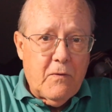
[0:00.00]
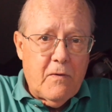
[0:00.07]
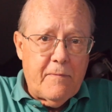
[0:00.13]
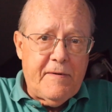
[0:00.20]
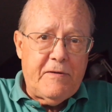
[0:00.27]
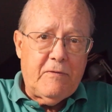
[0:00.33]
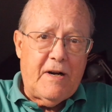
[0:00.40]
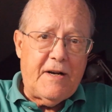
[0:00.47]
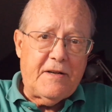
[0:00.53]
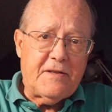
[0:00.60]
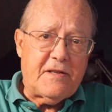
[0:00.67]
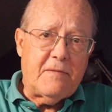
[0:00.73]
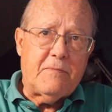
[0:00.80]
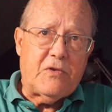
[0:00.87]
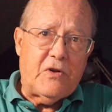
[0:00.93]
we'll be running
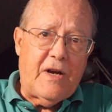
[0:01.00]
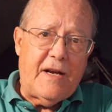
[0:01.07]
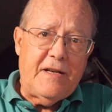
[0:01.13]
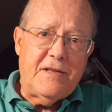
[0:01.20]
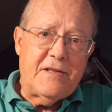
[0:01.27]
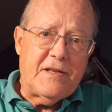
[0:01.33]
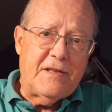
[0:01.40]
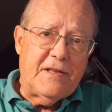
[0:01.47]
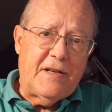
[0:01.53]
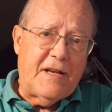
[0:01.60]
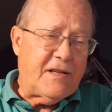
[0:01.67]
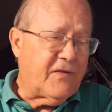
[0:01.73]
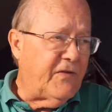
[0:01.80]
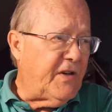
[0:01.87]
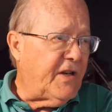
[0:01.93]
some trains in the
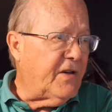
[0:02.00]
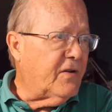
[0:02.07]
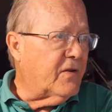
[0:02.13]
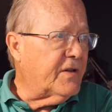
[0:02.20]
next video